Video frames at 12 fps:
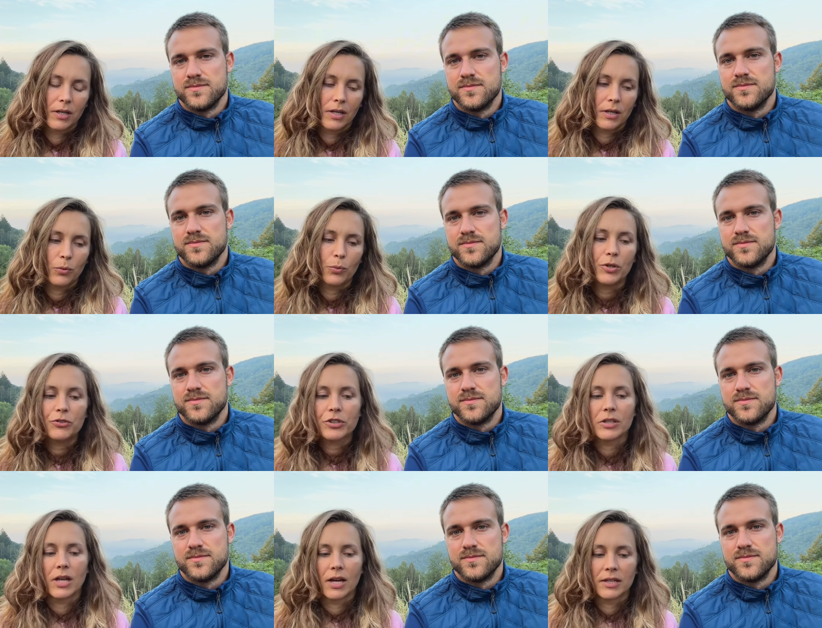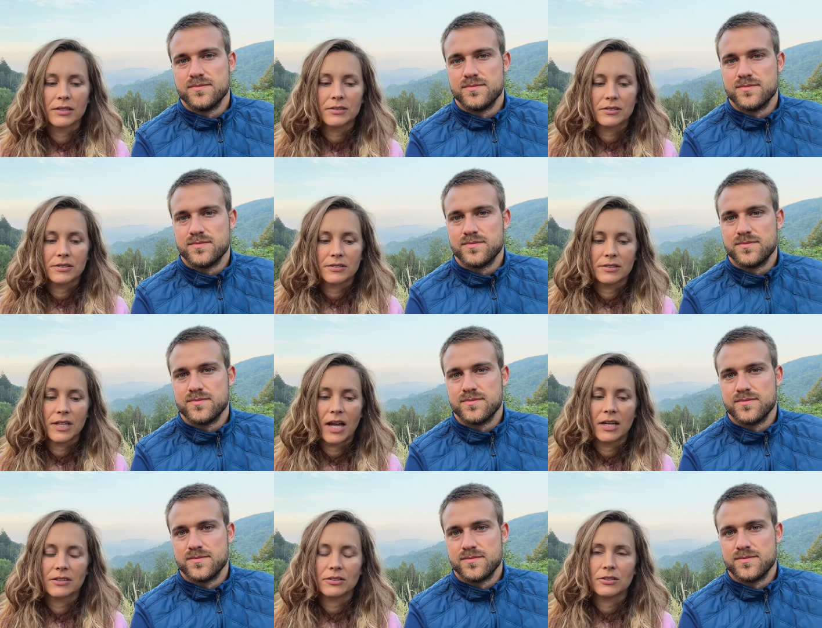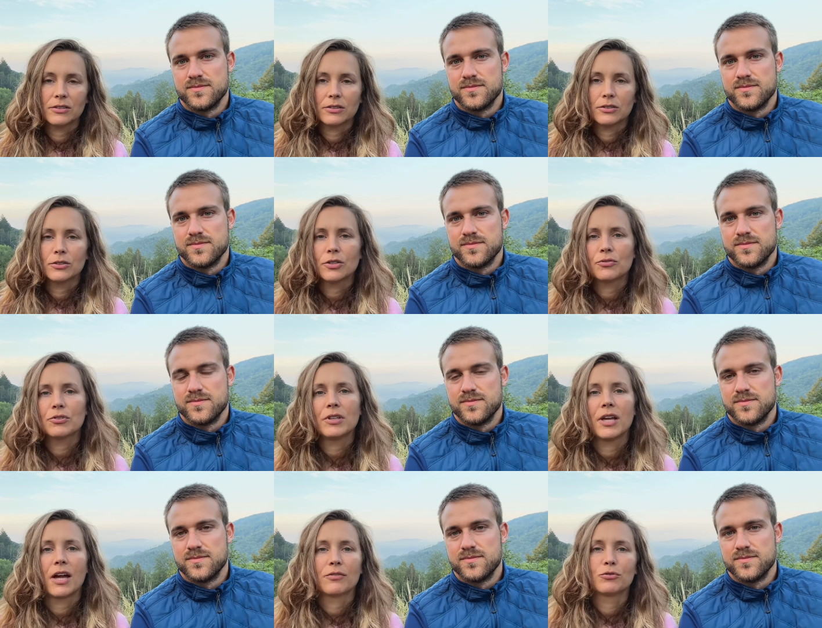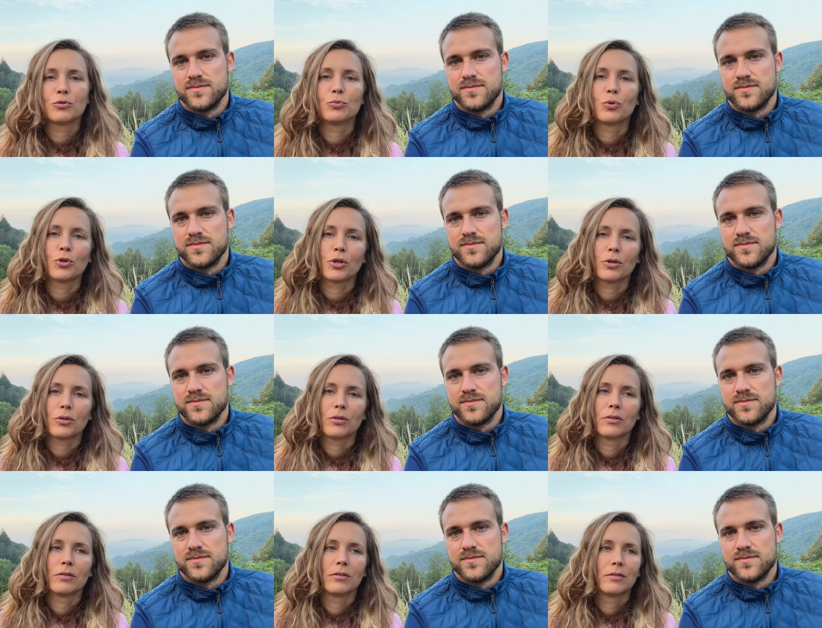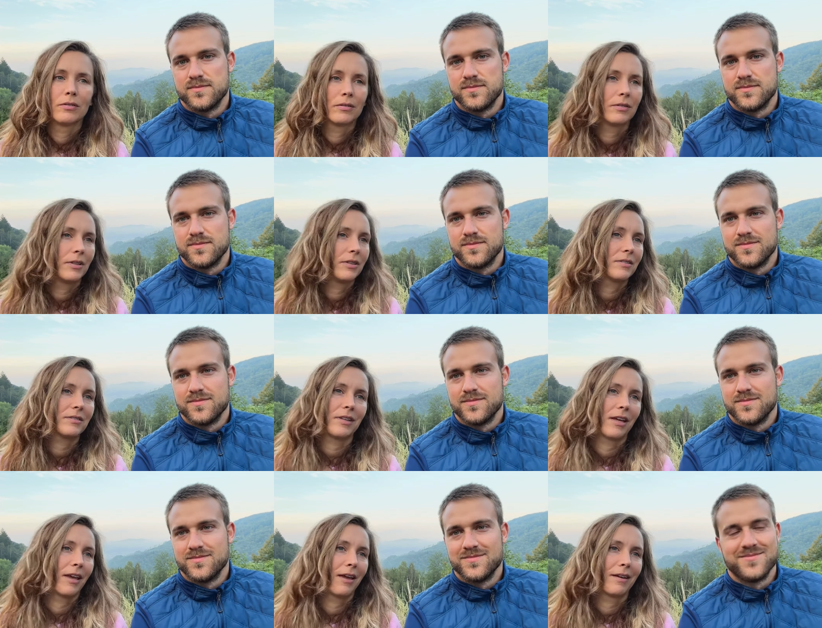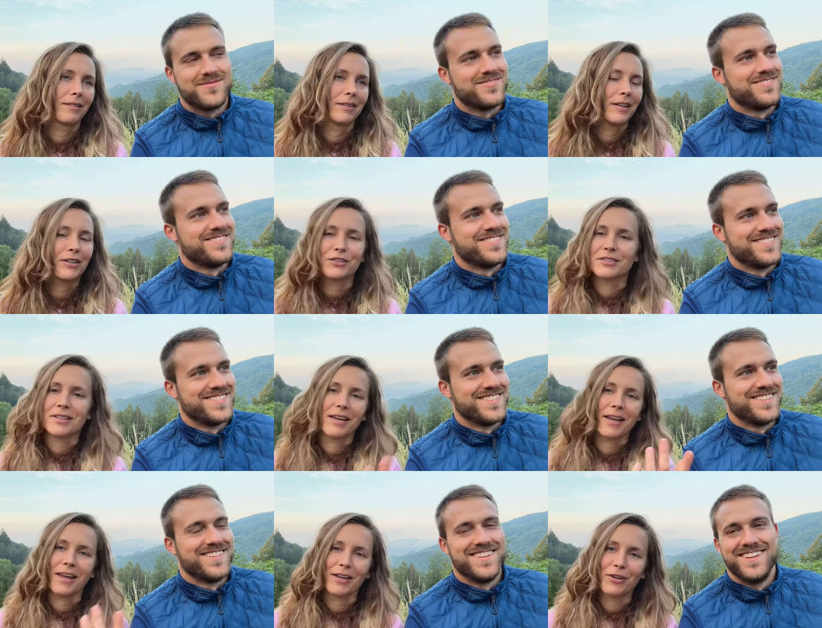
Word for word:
Speaker 1: we realized that you don't really have to work. He's singing. They are singing, you